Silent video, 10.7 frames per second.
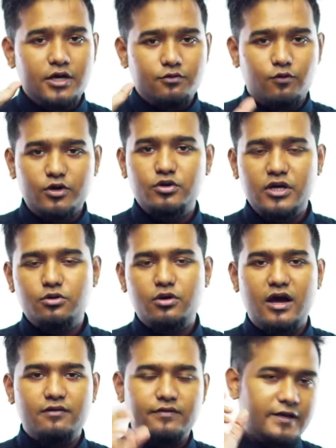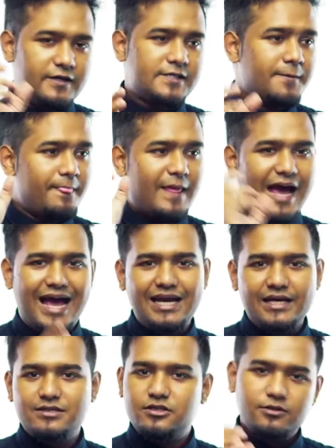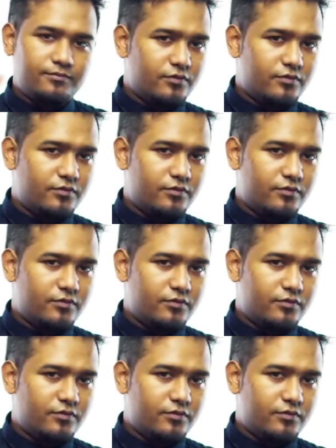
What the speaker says: What you need to have is alex